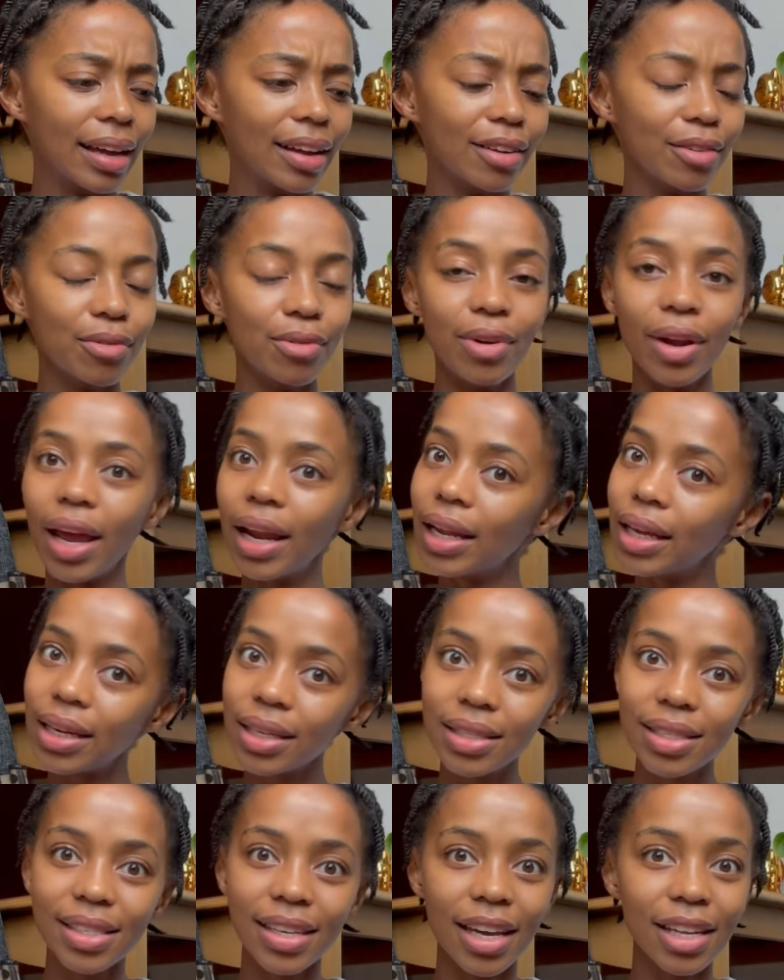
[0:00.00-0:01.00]
really
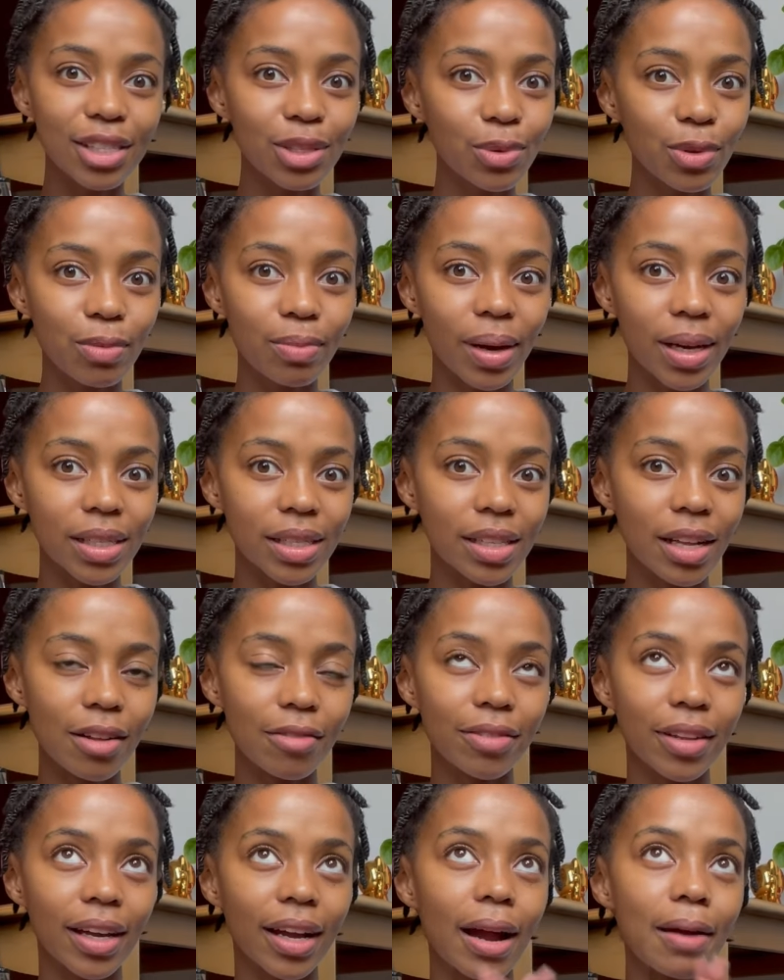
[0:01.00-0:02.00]
intense with
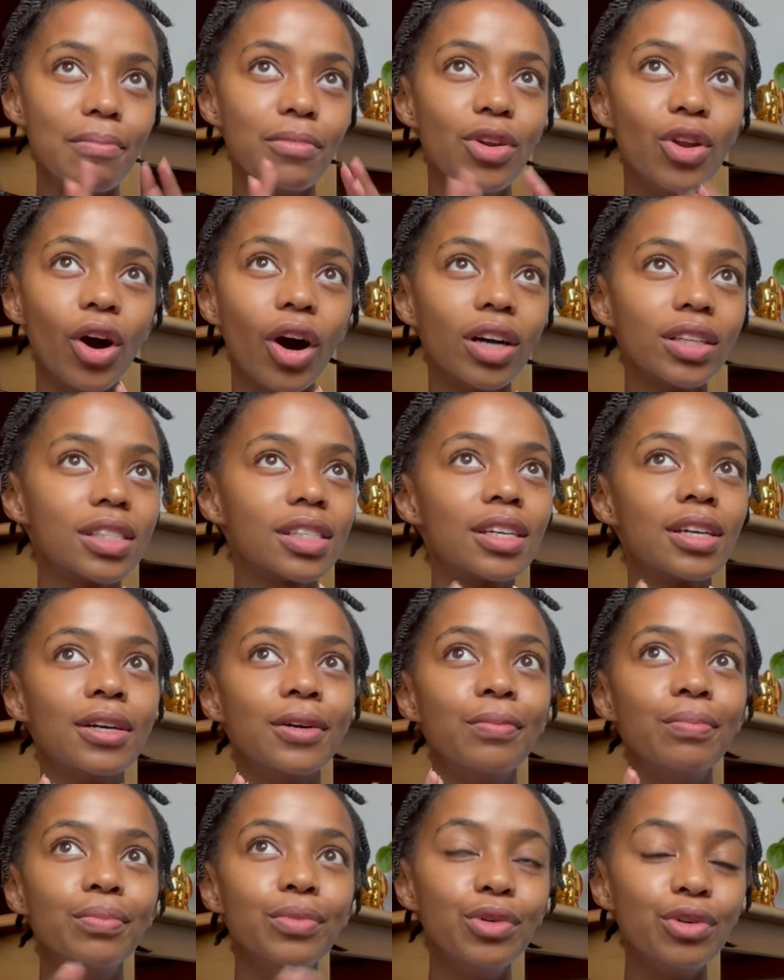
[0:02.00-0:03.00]
myself, like I'm not
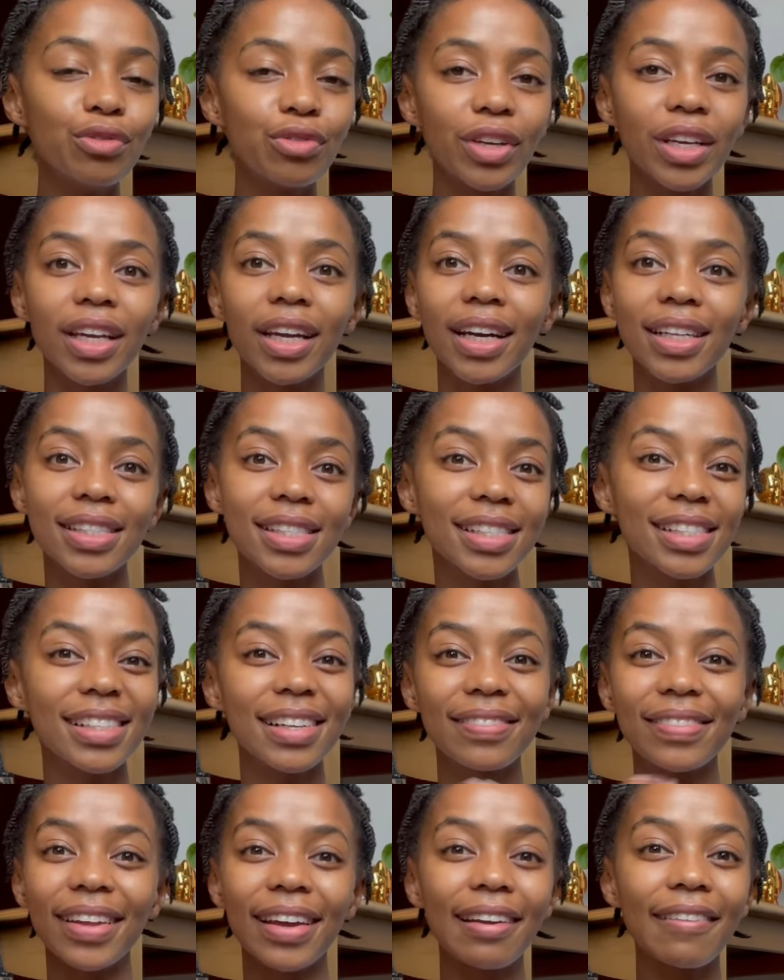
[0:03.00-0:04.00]
moving until
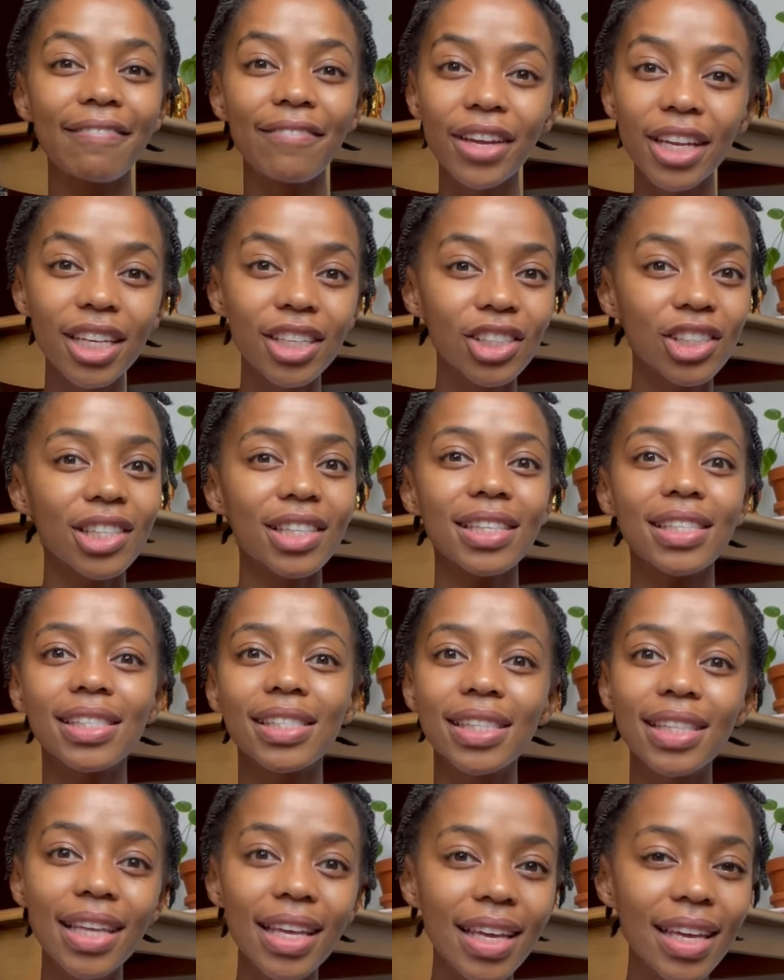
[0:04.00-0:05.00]
I've like finished this
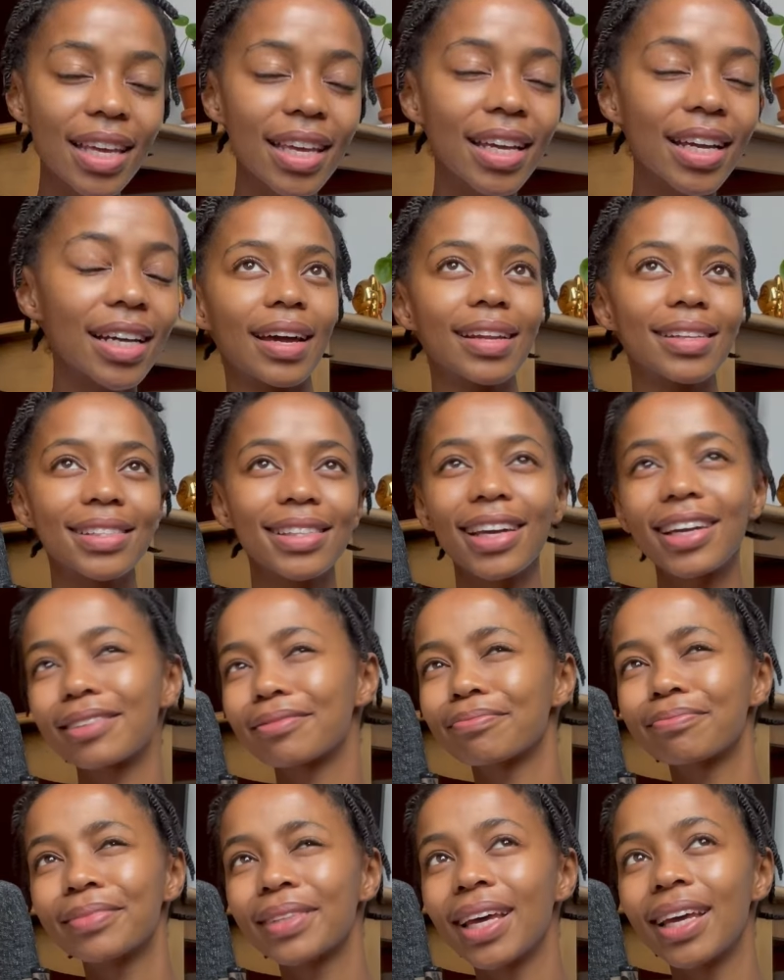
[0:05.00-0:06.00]
thing. And it's
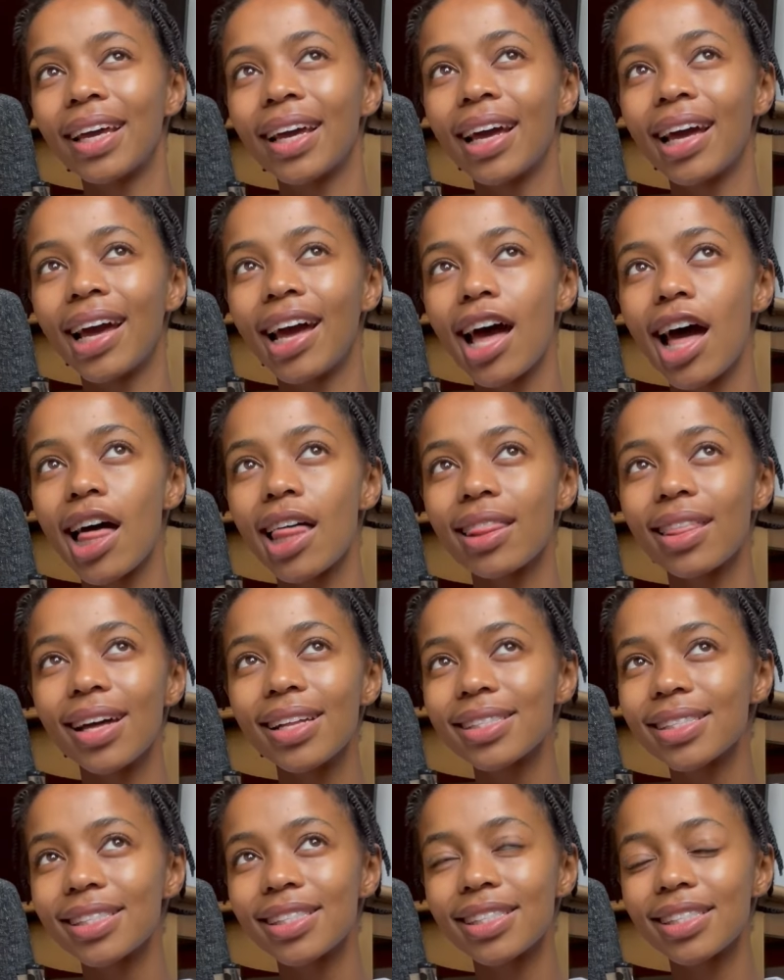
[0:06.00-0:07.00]
like,
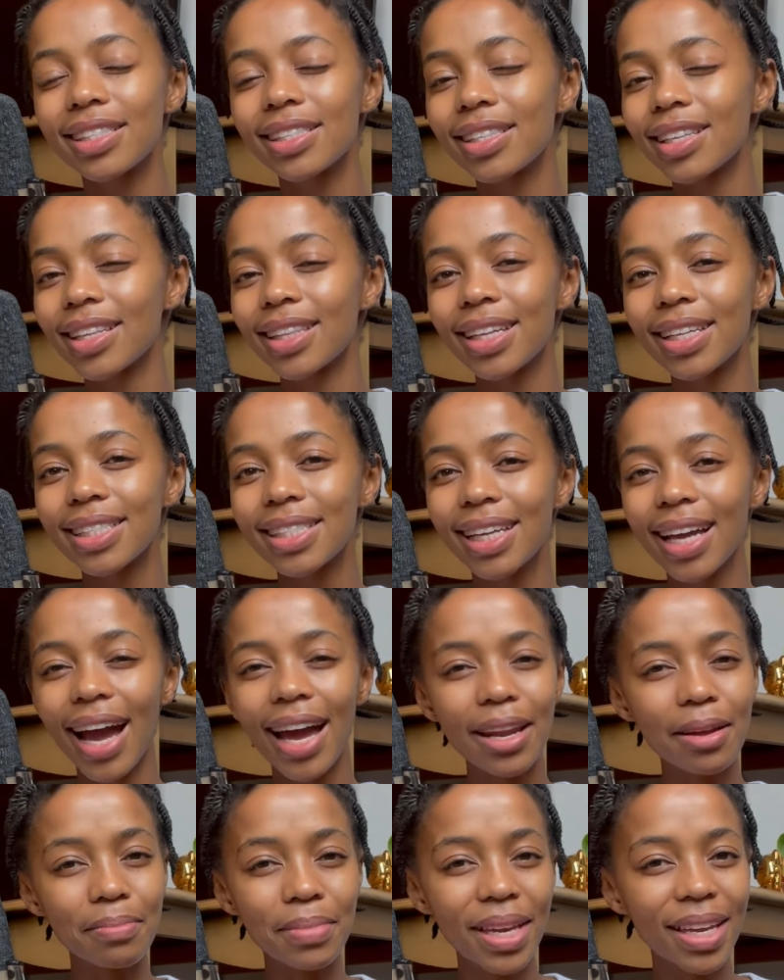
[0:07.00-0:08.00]
that's
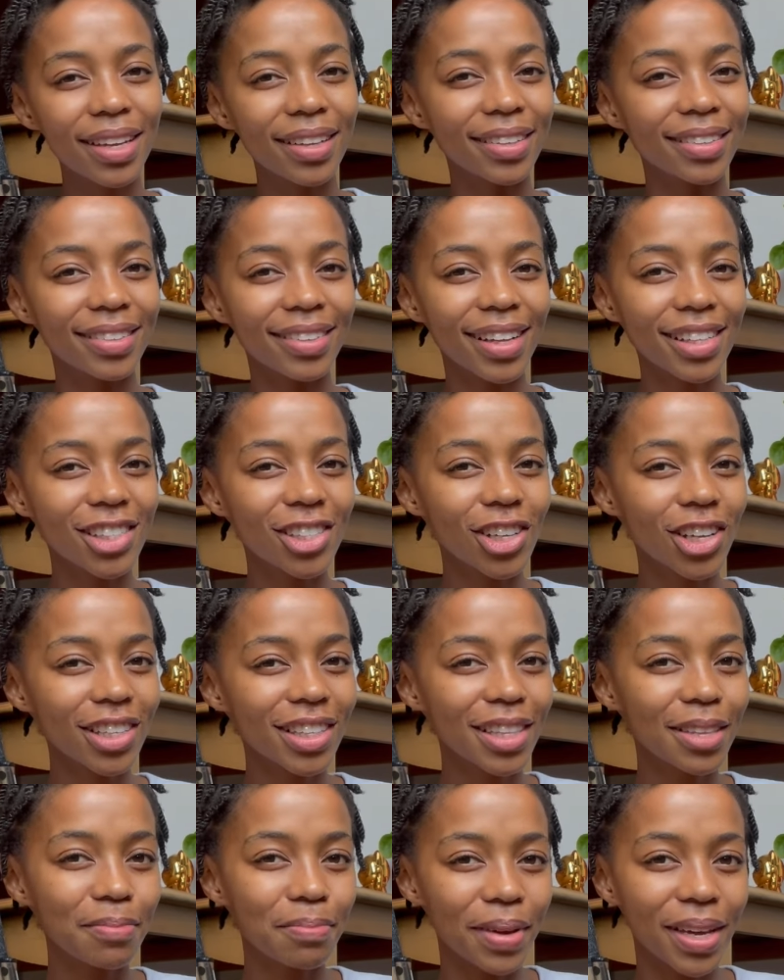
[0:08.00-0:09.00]
kind of mean. That's not
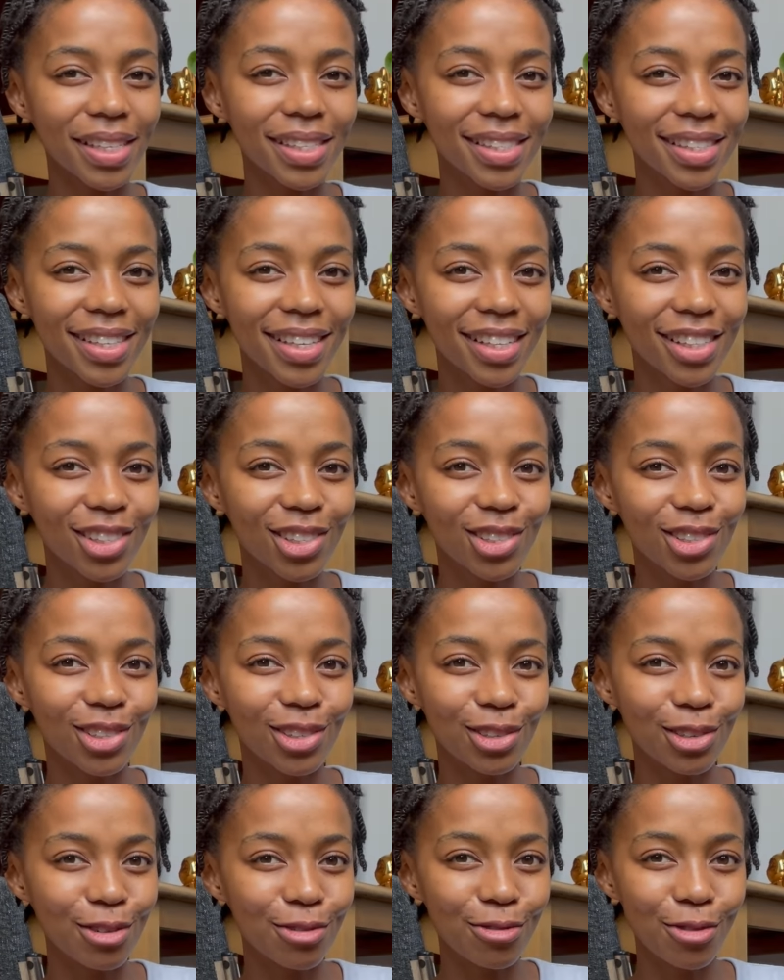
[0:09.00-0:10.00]
the best thing to
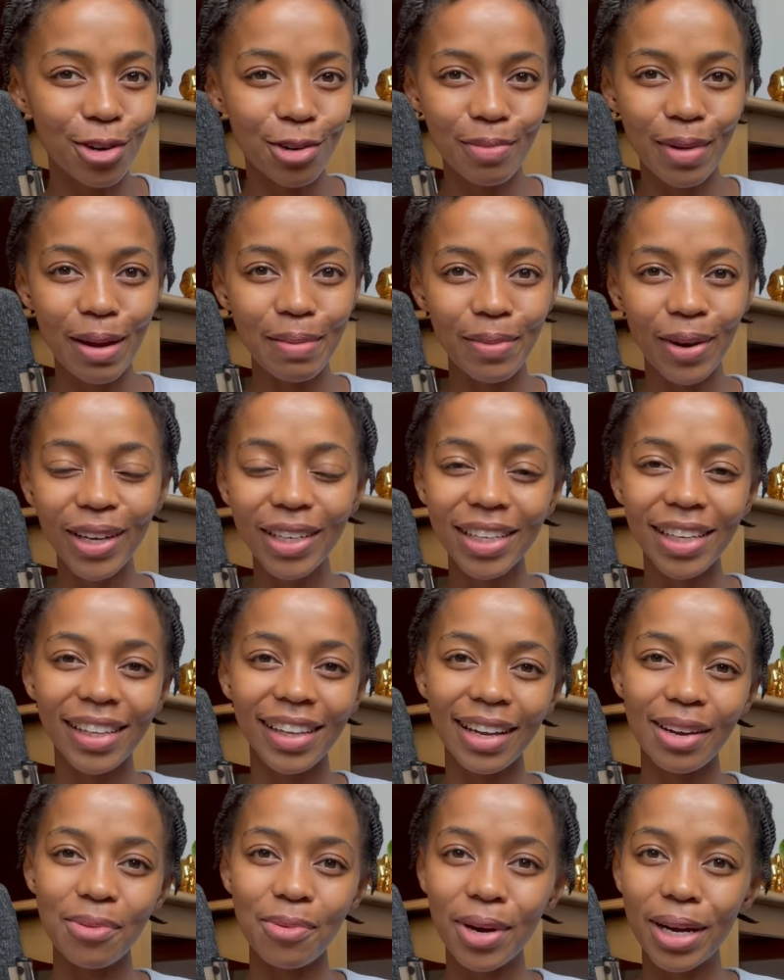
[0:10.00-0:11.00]
do for my body.
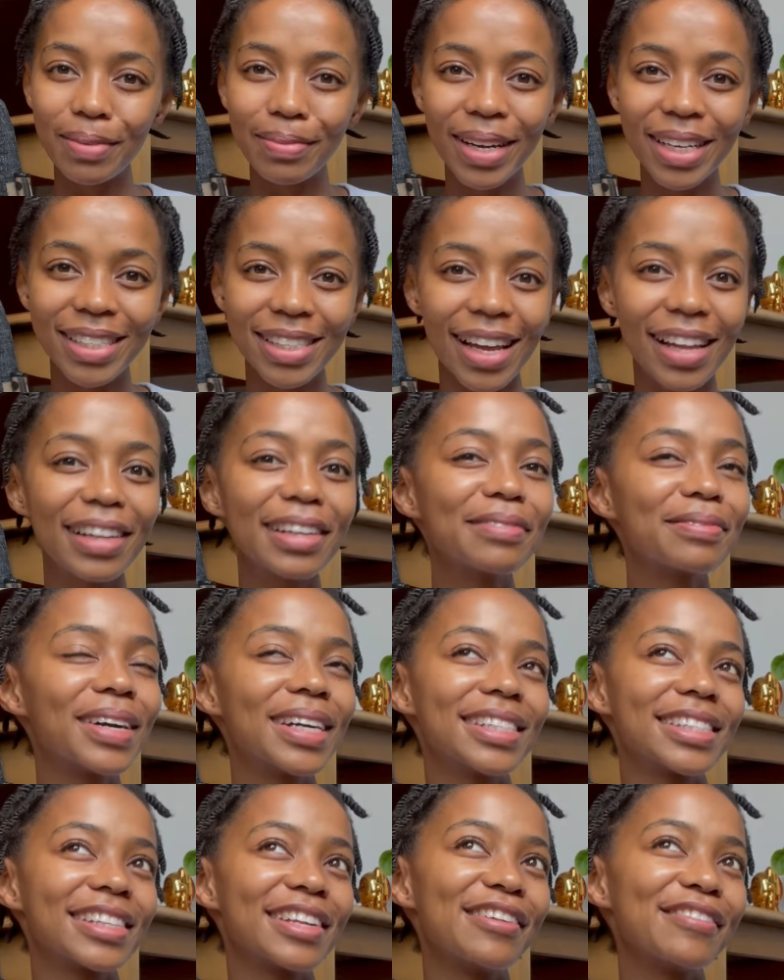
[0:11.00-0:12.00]
Like, what am I telling
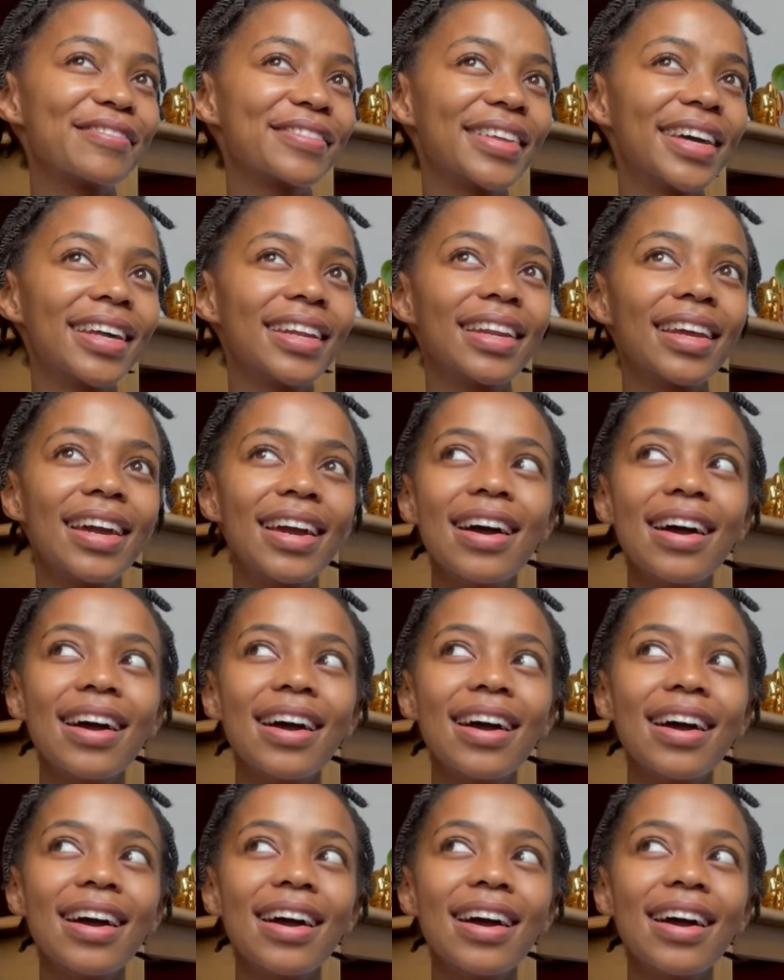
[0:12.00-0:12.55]
myself? That